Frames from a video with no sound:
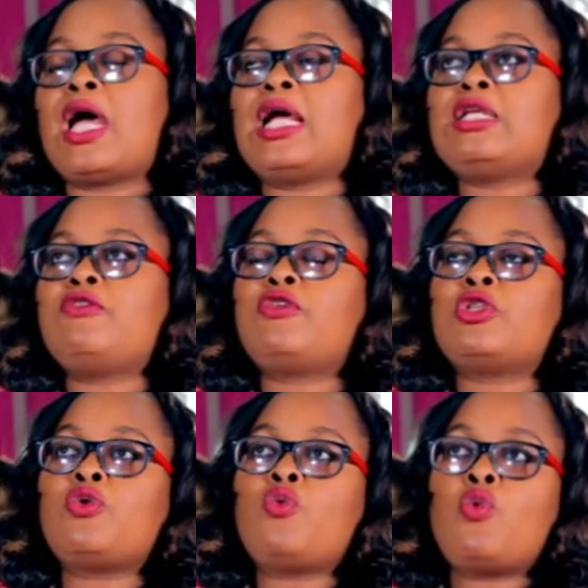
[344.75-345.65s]
And then for
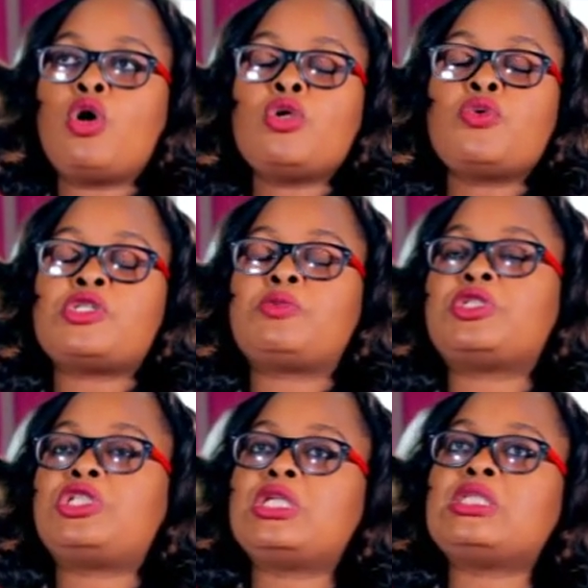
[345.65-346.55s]
the one who is
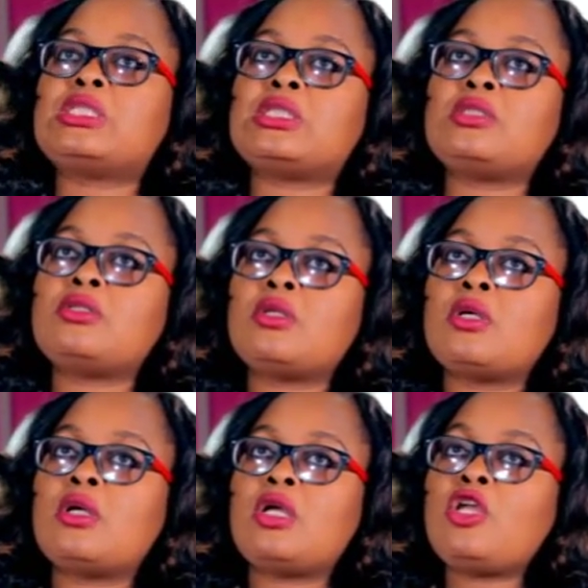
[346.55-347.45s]
purchasing,
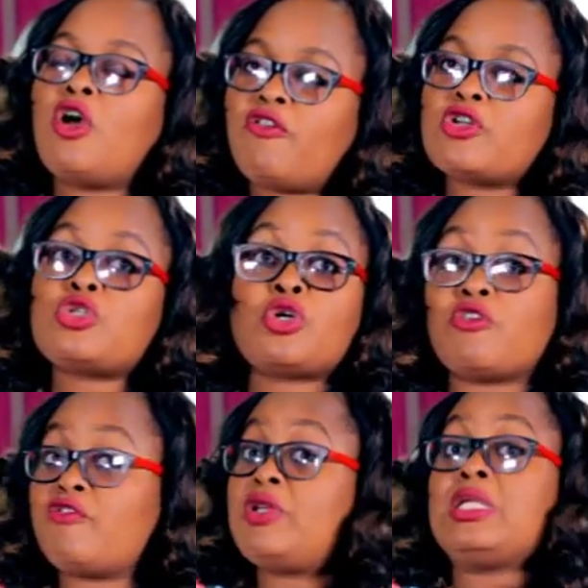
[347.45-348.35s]
it offers you
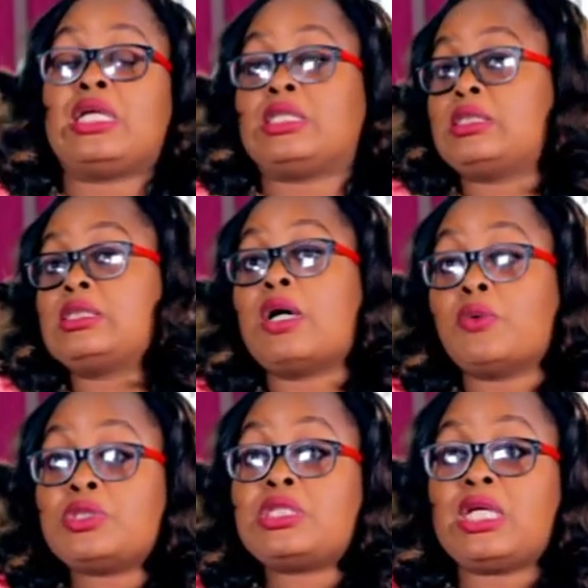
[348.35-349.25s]
convenience, I
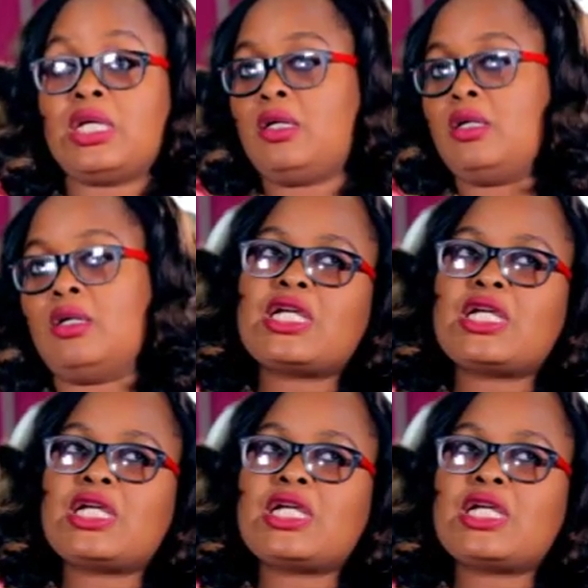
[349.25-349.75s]
would say.